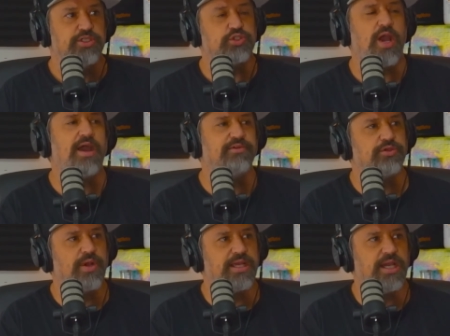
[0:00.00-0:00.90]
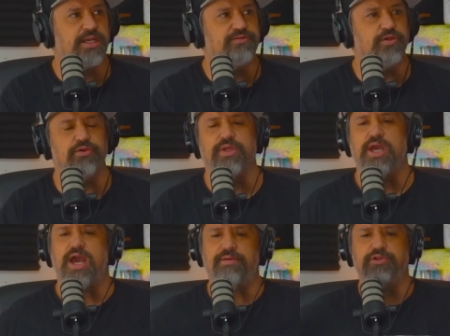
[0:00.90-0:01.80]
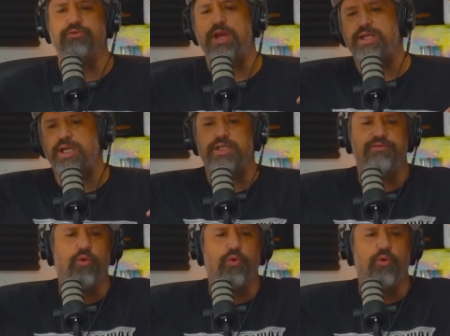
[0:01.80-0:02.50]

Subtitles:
So having the right kind of tilth, having the right kind of